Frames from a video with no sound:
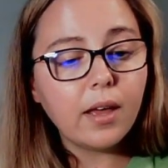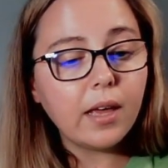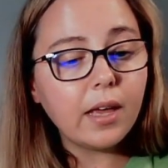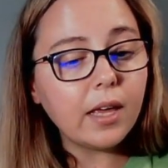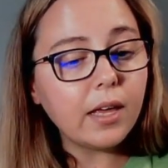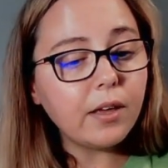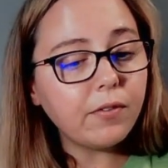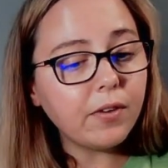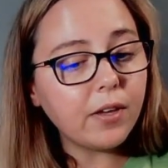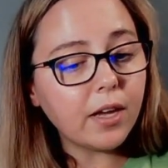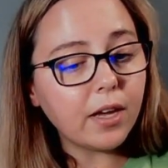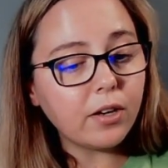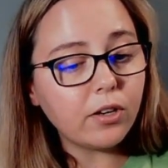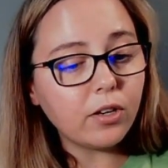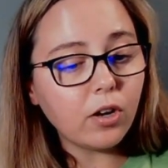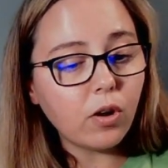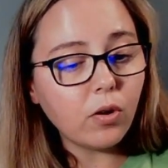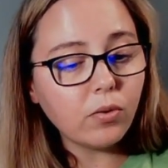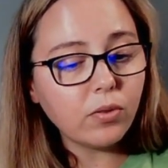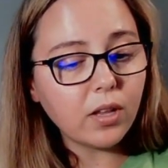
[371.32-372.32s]
If he had
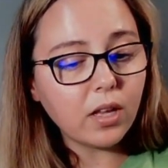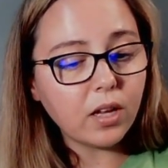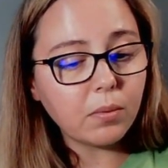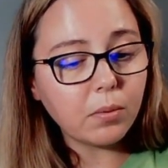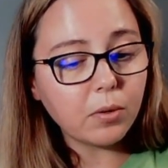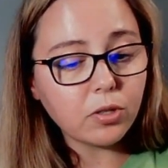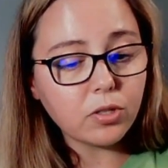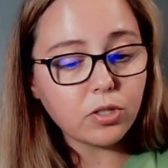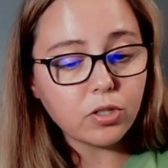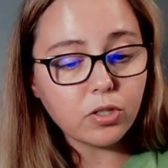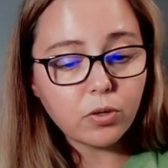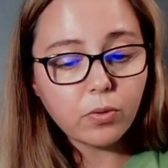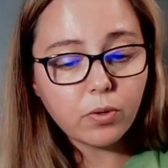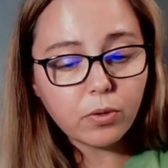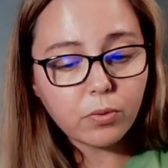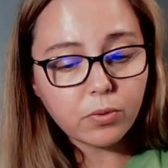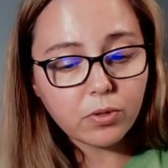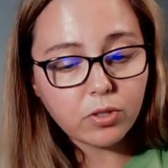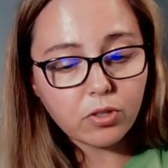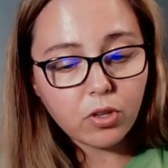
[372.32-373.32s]
known that a pursuer
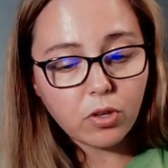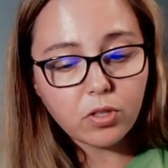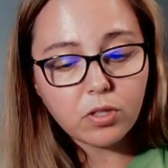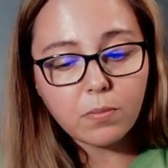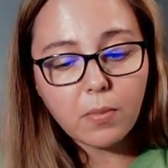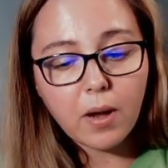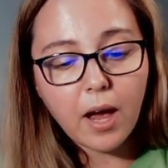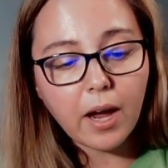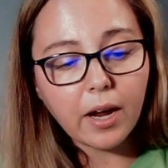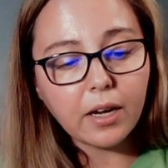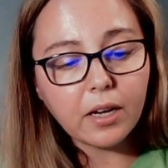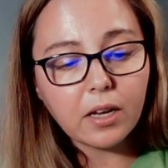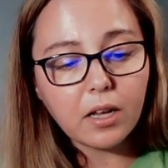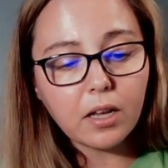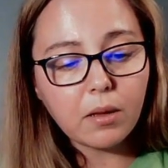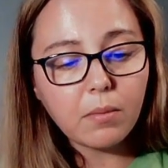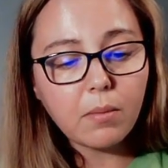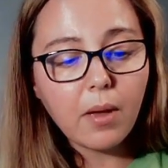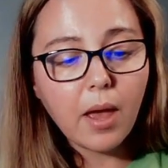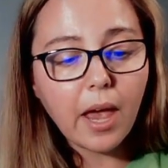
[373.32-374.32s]
was close behind
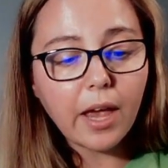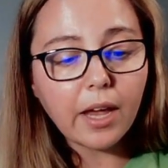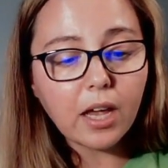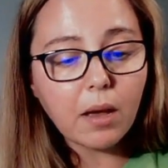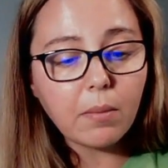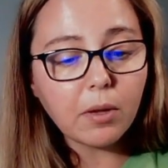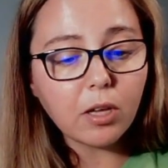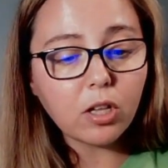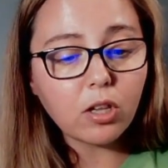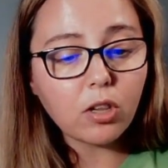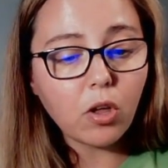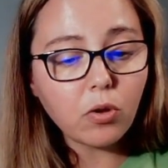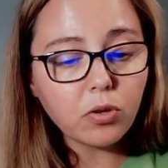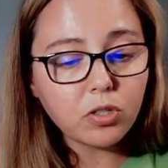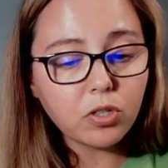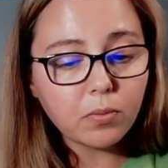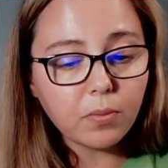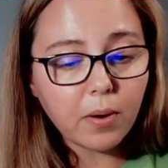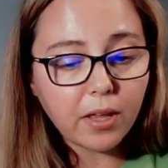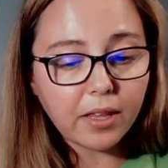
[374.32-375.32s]
him and coming
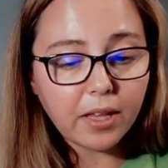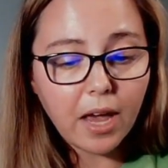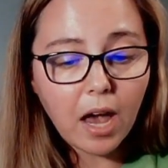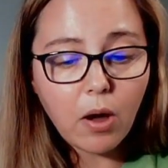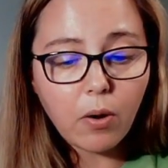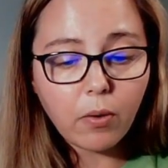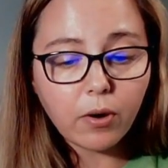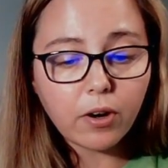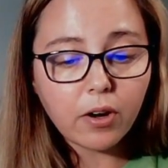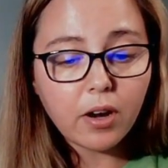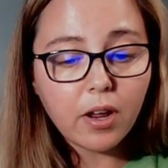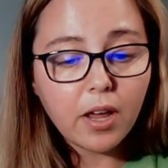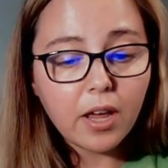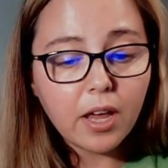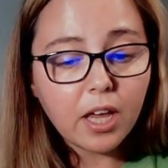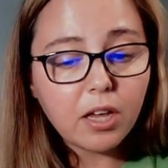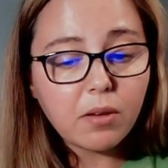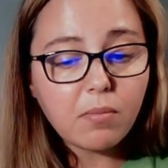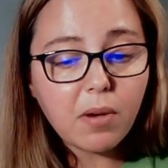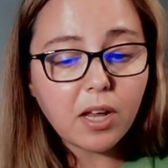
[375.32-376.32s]
closer by the hour,
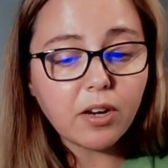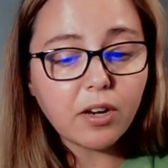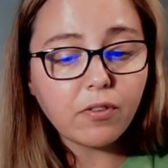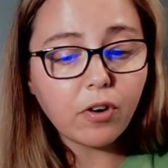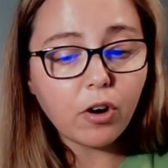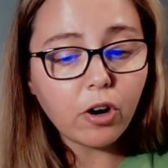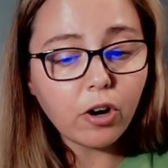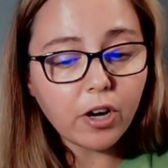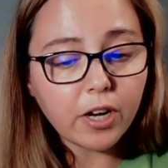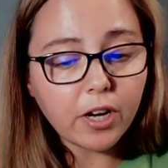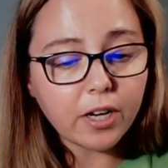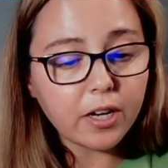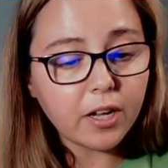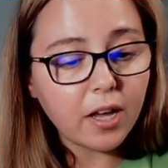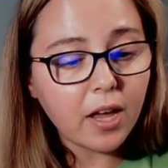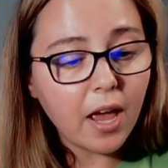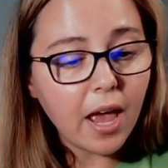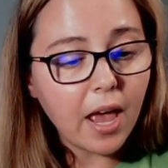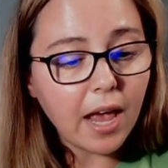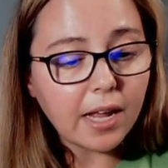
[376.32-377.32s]
he might have hurried
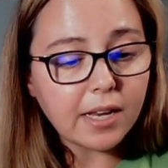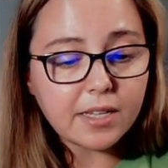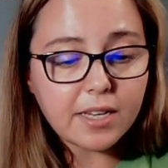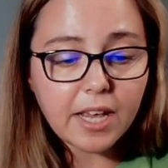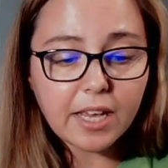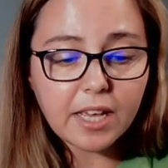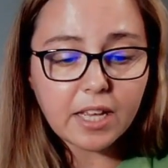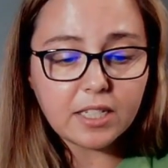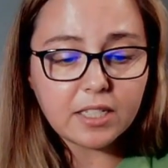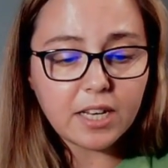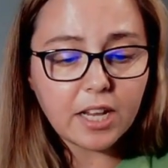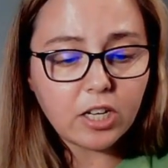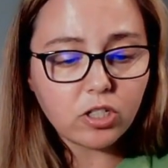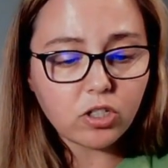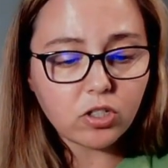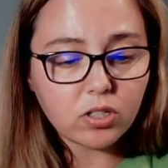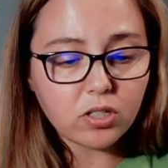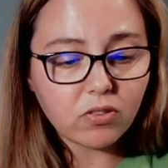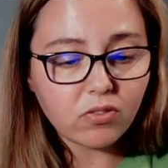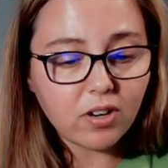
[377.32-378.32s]
and taken
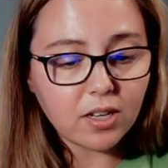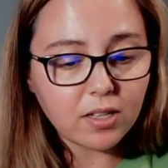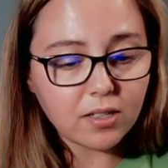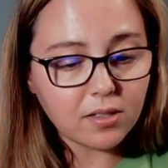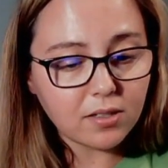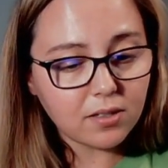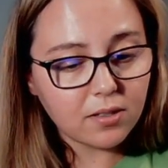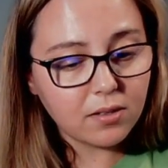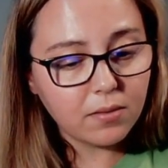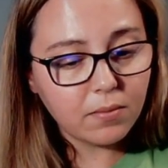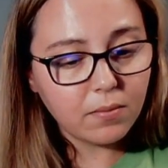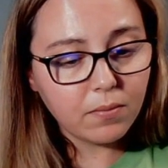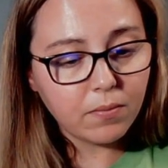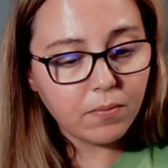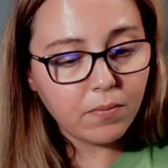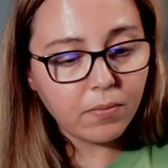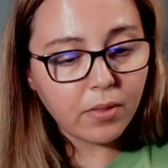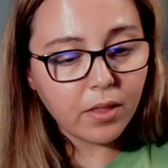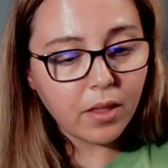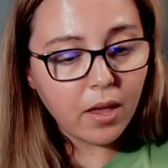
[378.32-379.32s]
dangerous risks.
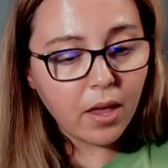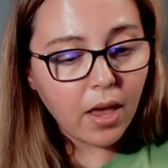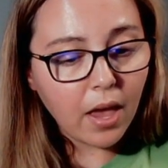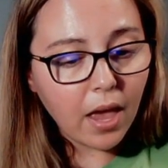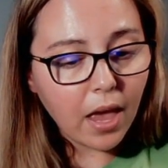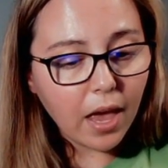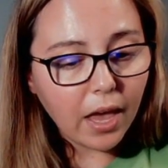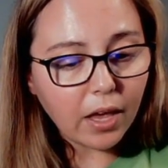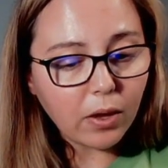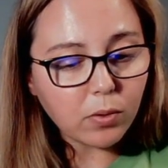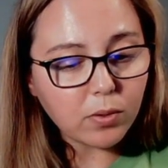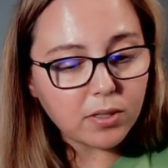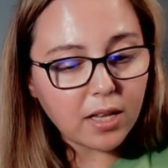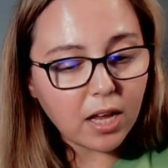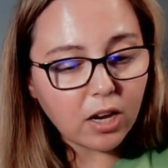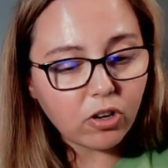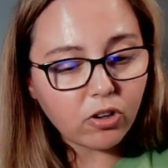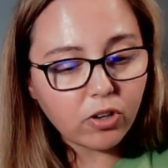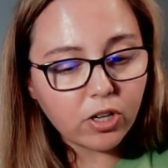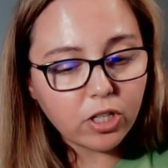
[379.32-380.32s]
It was
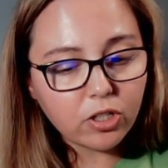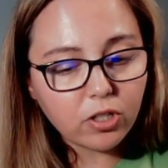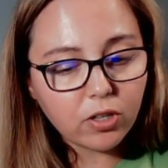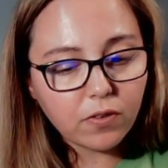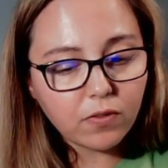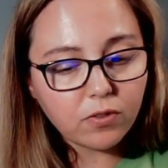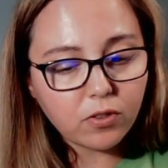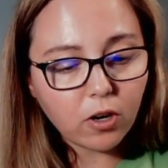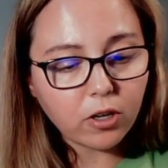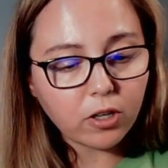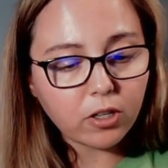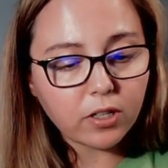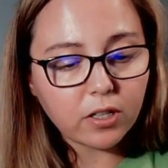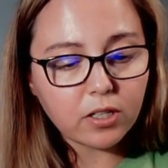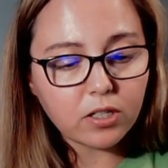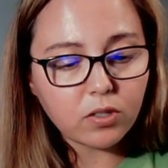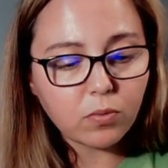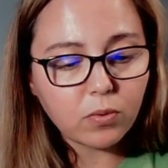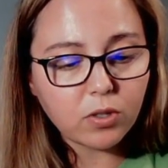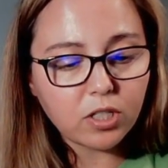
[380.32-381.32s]
that creature of
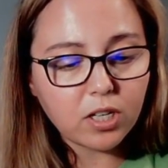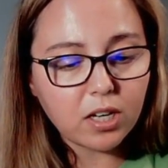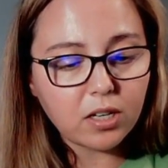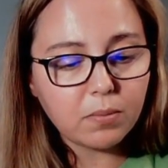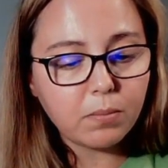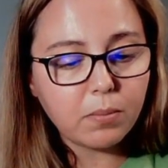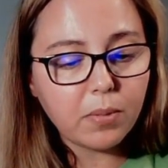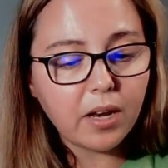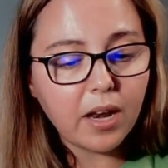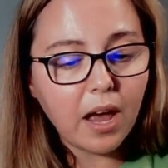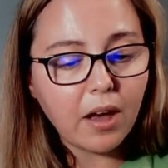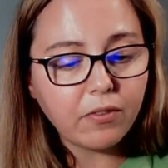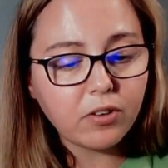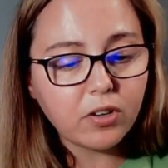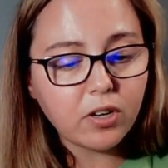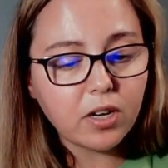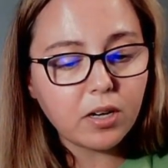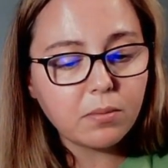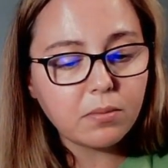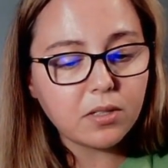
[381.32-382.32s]
darkness which had been after
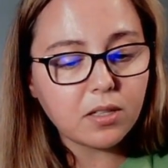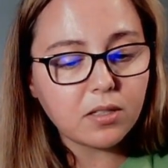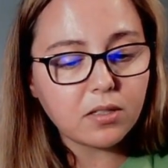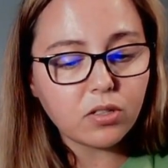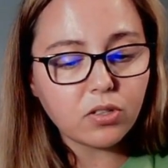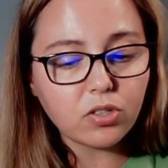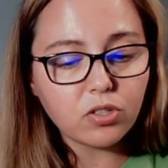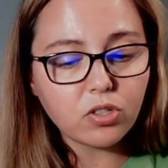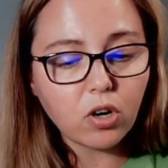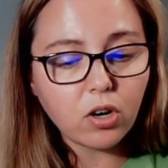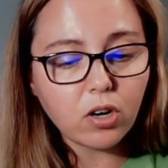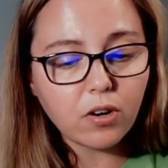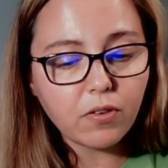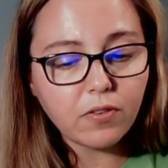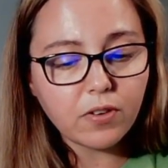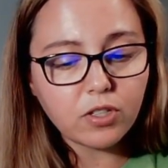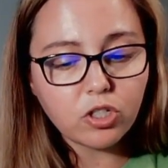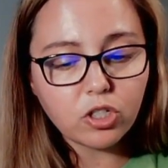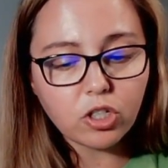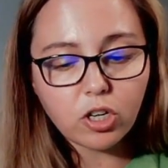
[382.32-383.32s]
him since the start of
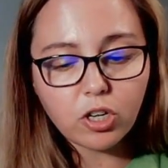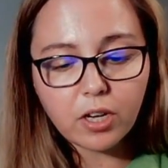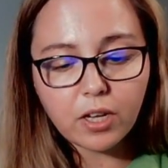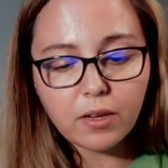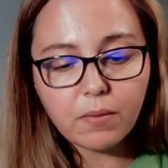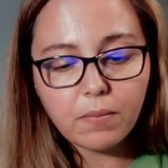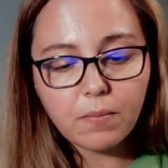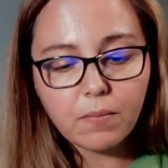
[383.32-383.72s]
his journey.